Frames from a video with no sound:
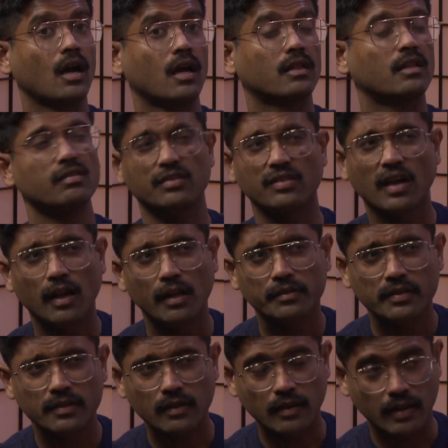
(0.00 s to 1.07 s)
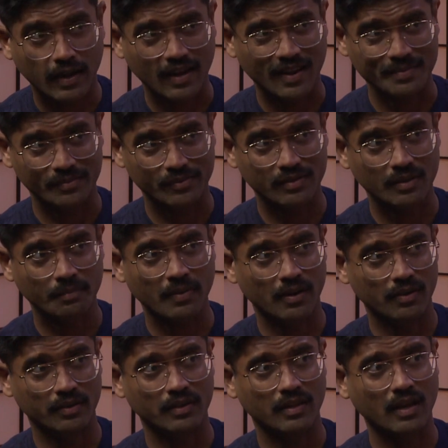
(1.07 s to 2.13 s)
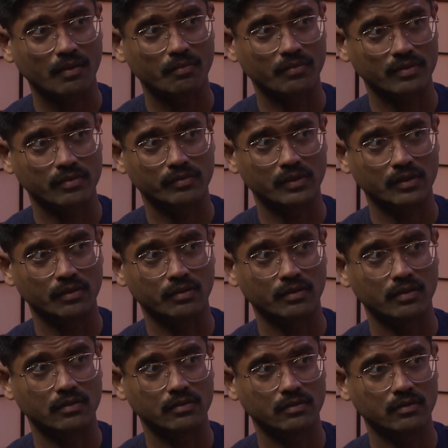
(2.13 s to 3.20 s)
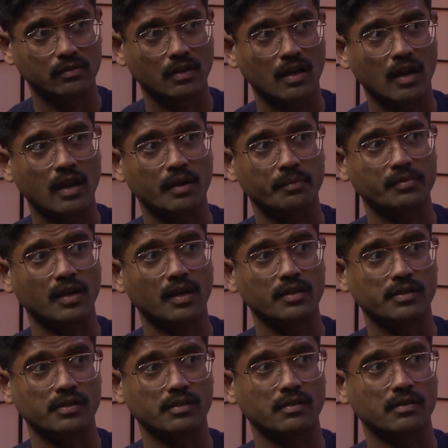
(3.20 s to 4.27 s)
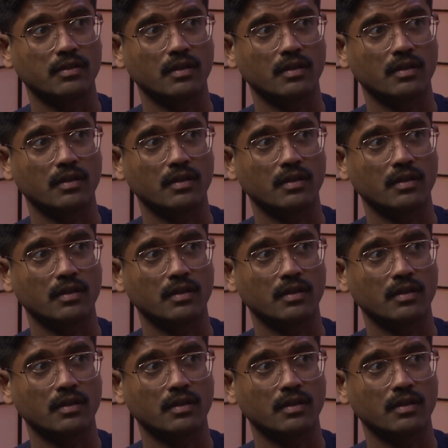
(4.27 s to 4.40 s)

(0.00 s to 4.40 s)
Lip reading: The Silence of the Lambs. Apparently that was a really good adaptation